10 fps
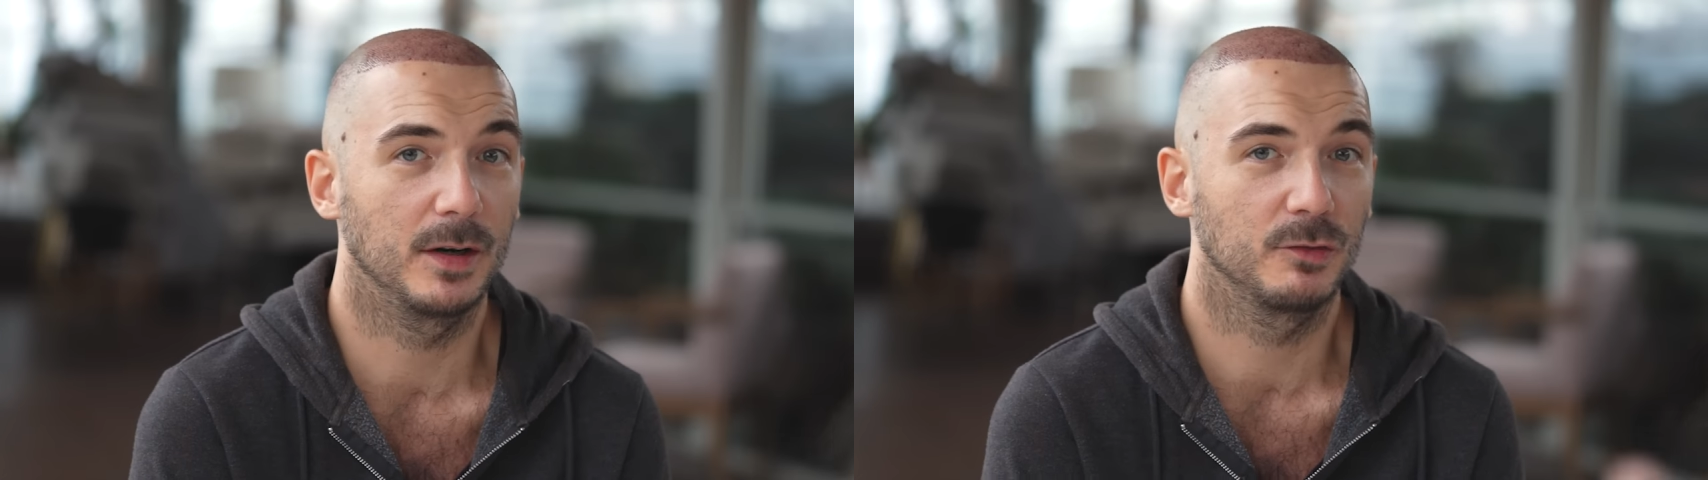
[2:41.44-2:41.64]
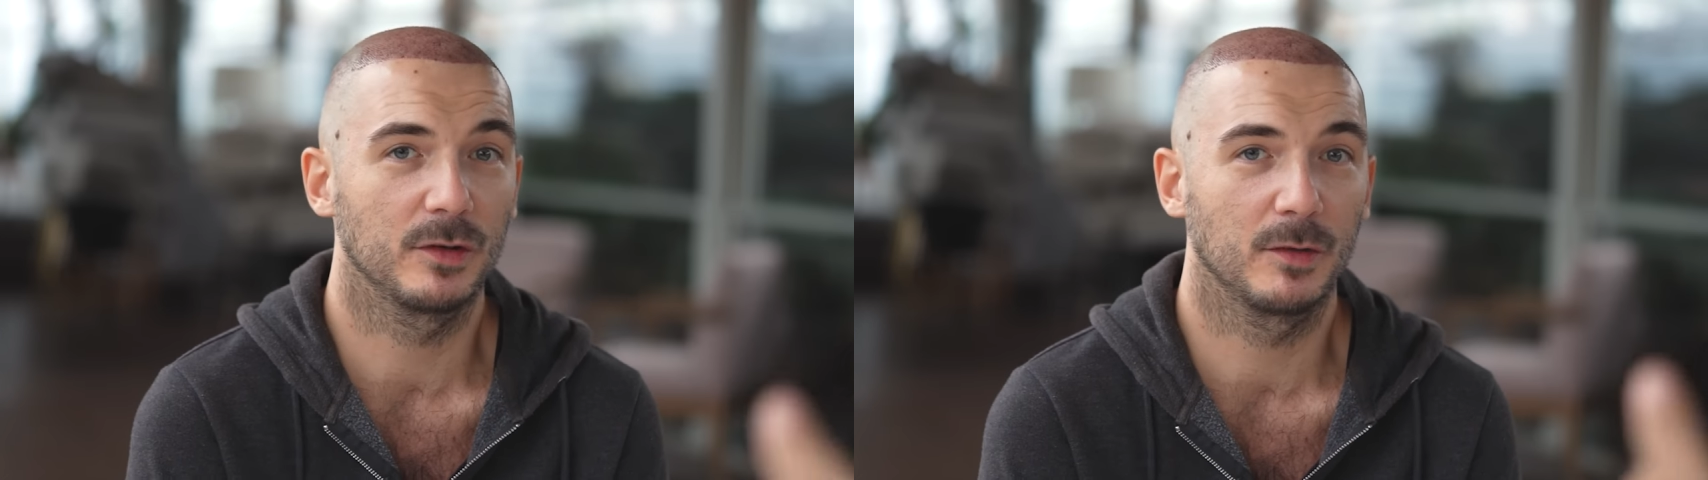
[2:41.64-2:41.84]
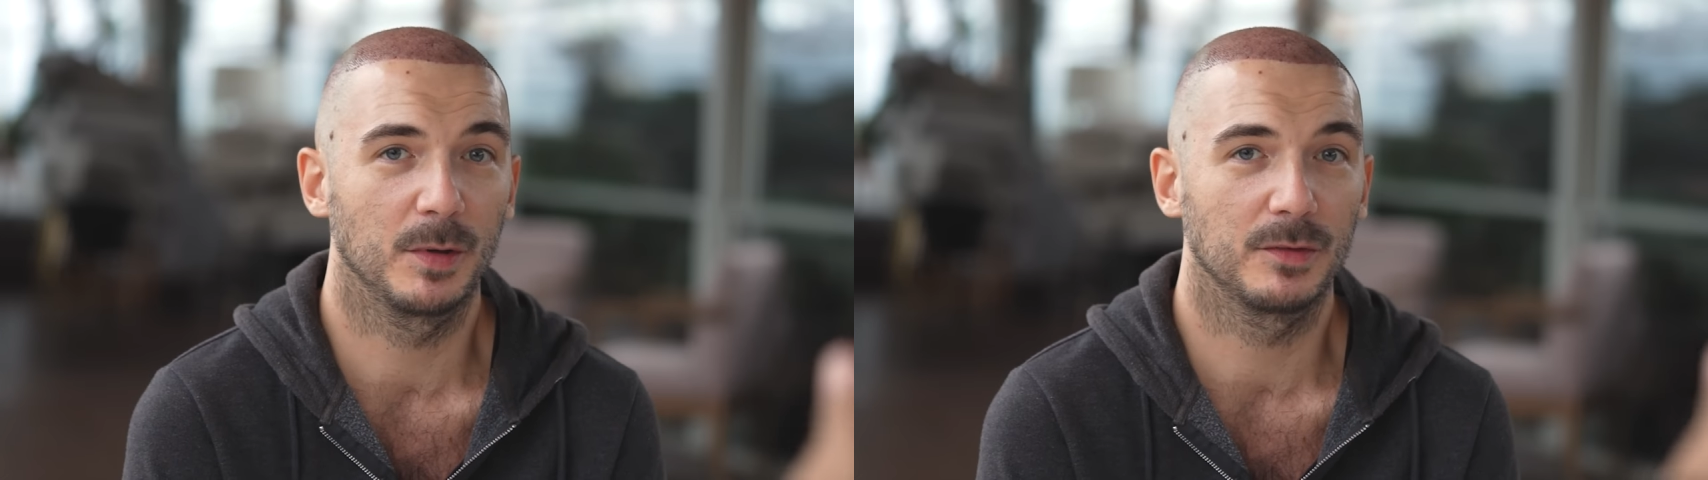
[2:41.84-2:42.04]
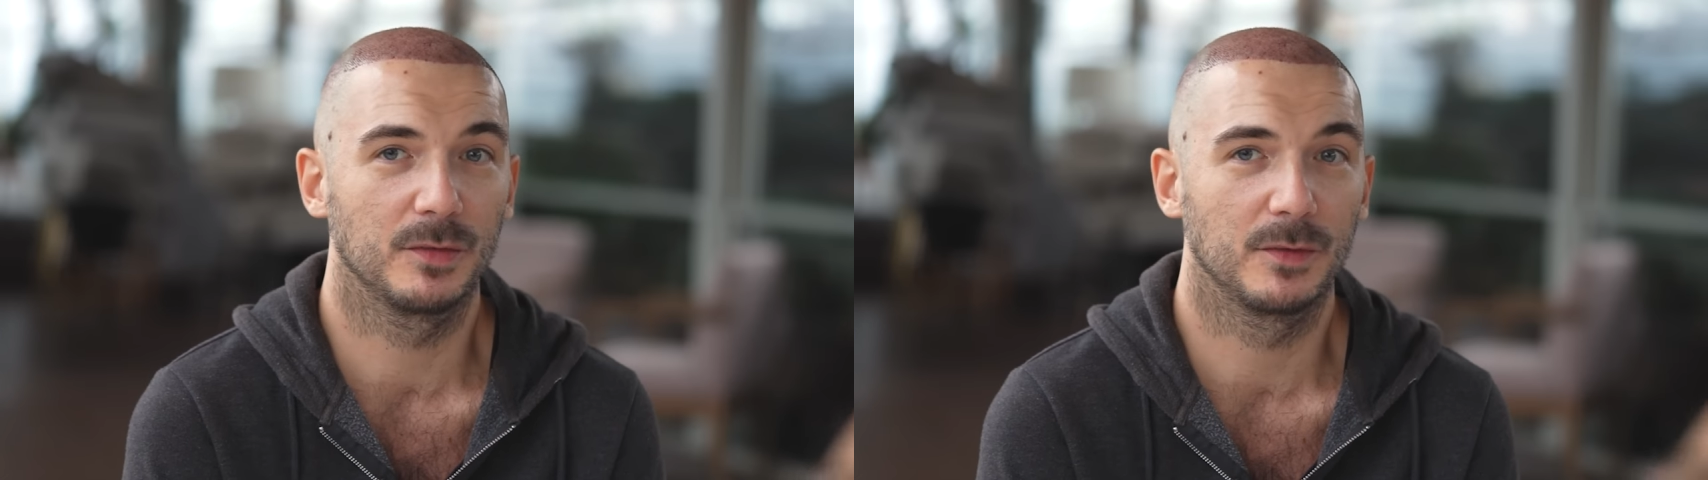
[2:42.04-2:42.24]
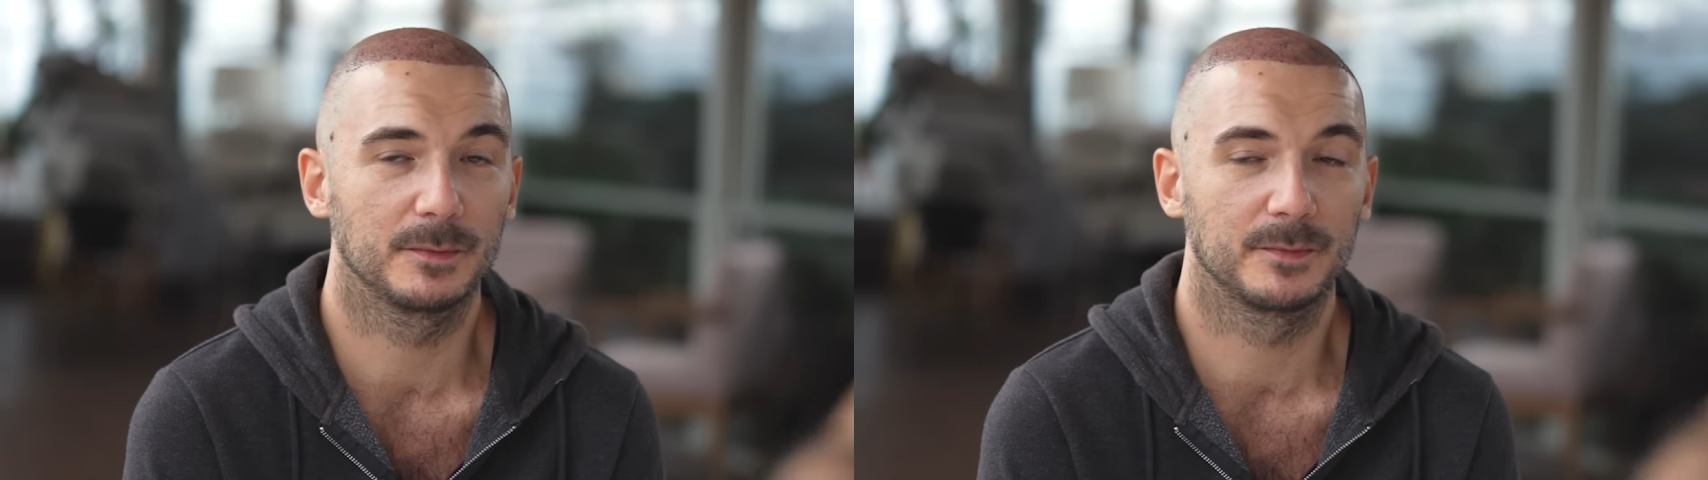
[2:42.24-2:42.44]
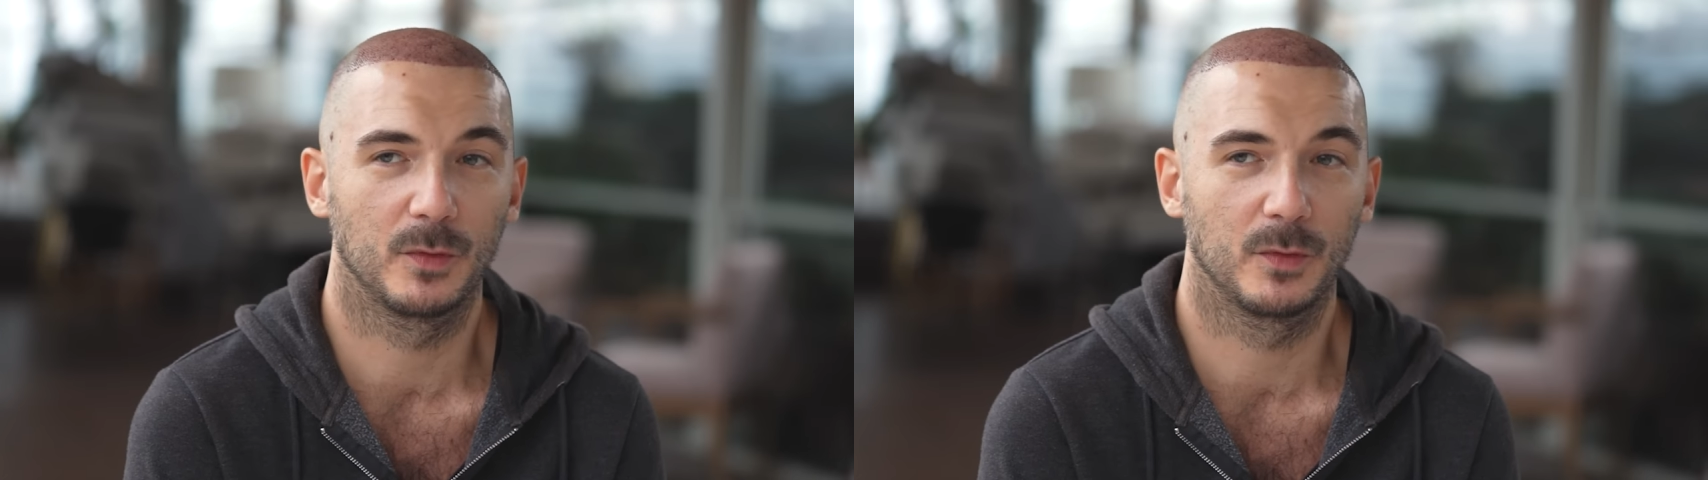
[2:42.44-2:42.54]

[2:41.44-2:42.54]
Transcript: hand transplant, you know,